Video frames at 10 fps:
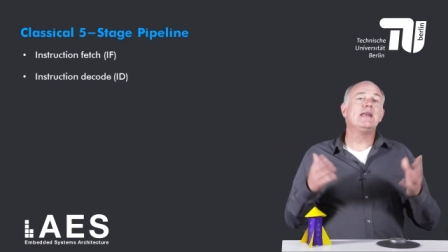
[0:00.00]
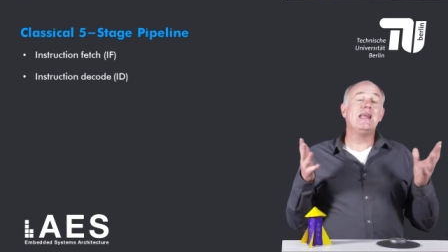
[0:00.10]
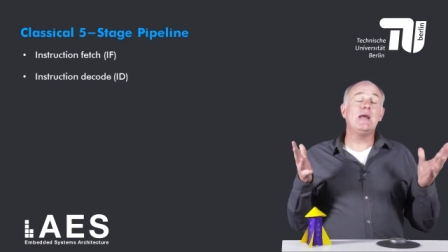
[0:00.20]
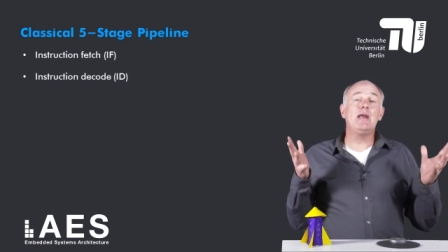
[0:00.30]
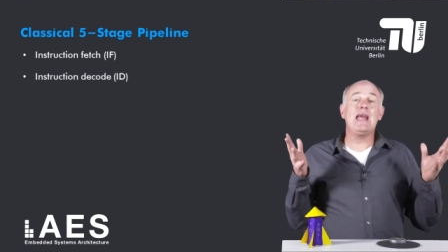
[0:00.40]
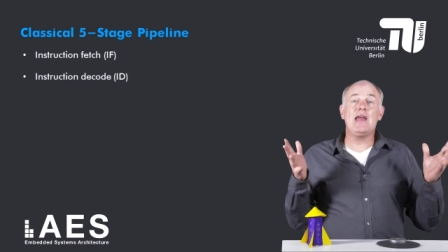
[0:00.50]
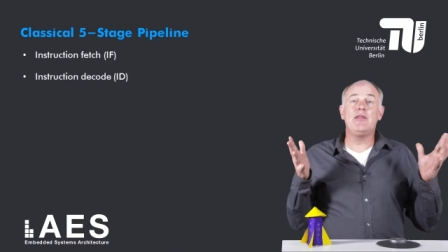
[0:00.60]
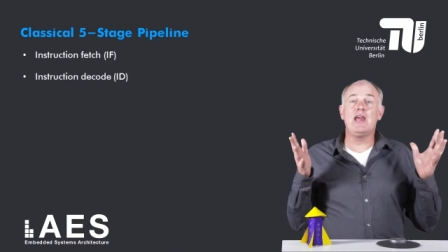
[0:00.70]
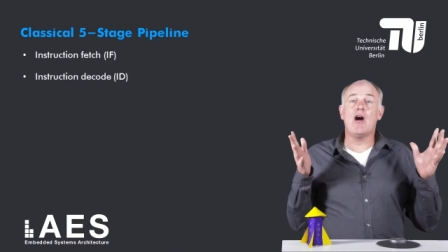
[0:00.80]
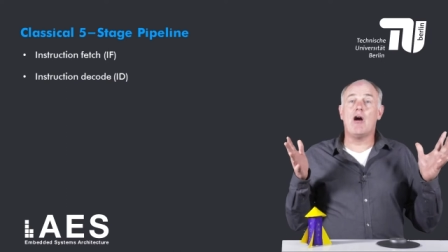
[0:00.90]
namely
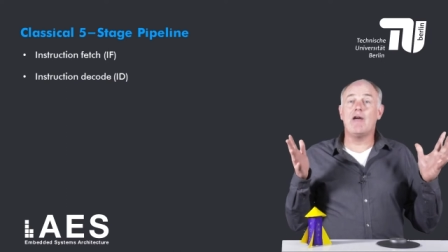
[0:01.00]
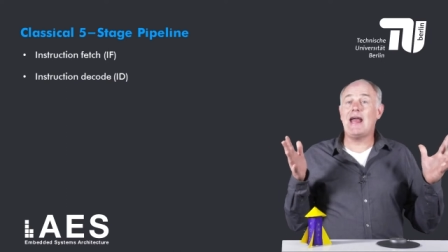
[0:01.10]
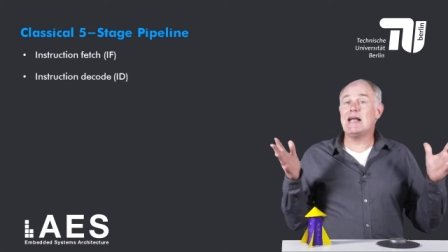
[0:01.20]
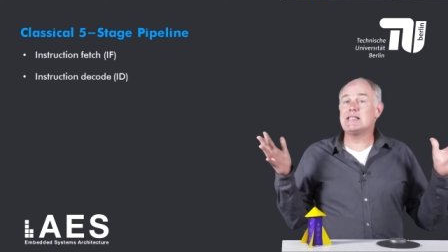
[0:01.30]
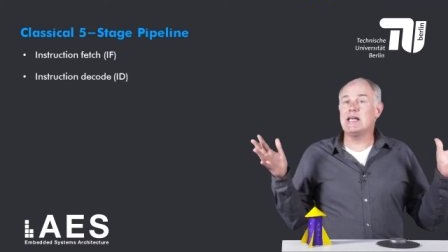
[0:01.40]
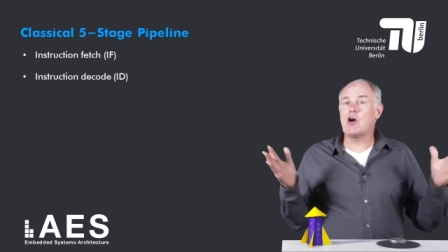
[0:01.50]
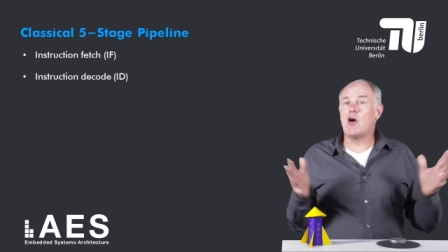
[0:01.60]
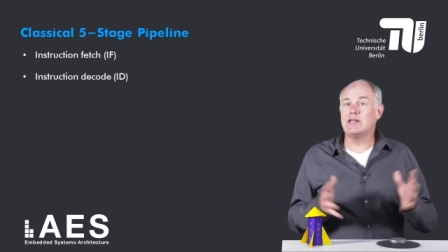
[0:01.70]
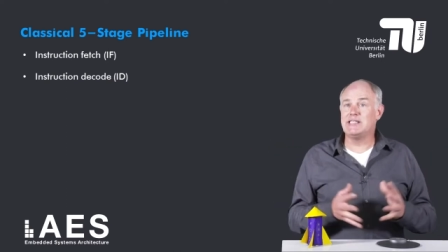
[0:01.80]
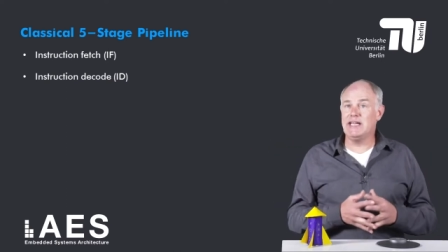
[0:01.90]
in the RS and
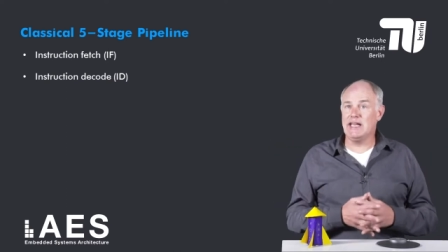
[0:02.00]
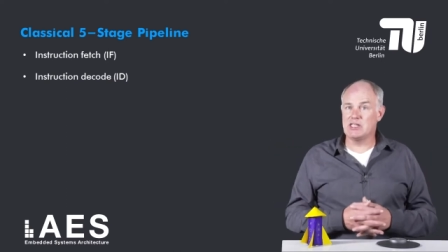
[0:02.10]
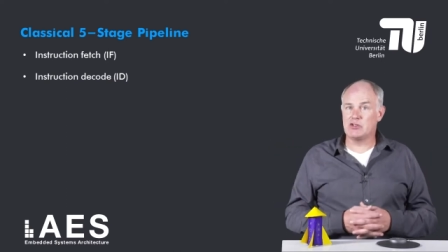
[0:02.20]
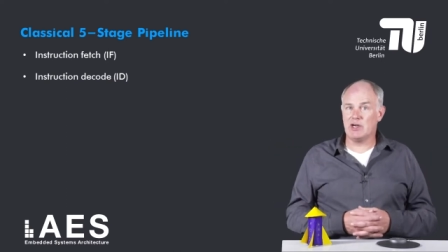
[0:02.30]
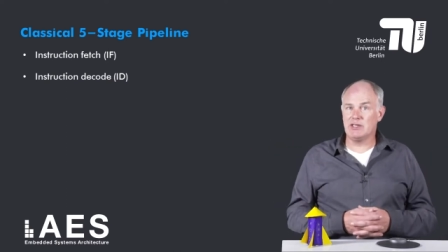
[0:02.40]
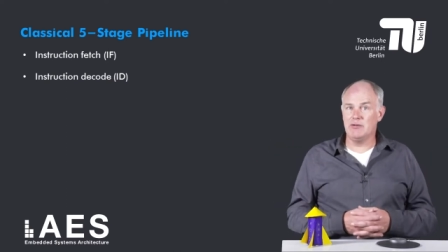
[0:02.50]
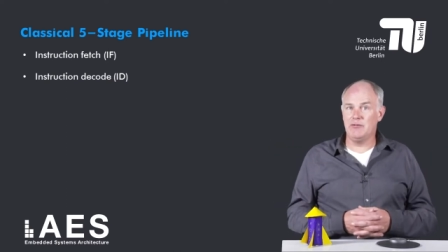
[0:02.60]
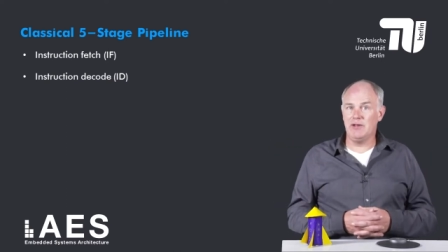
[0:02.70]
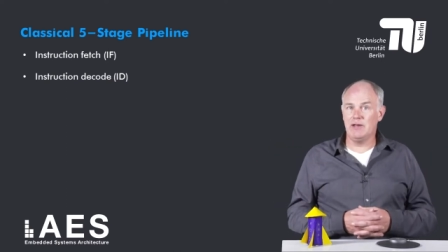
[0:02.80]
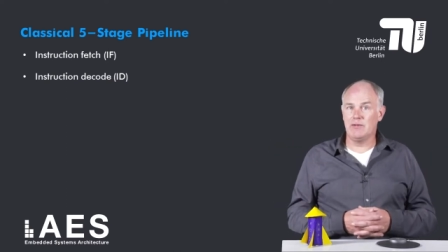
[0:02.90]
RT instruction
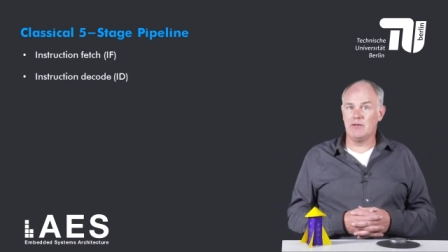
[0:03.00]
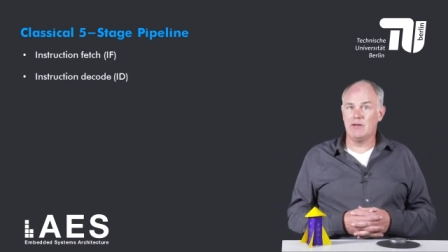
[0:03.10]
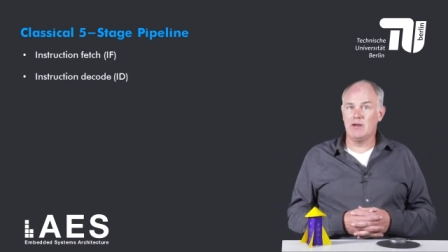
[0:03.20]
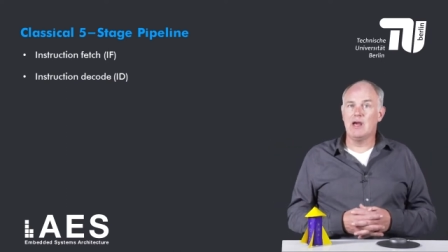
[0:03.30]
fields,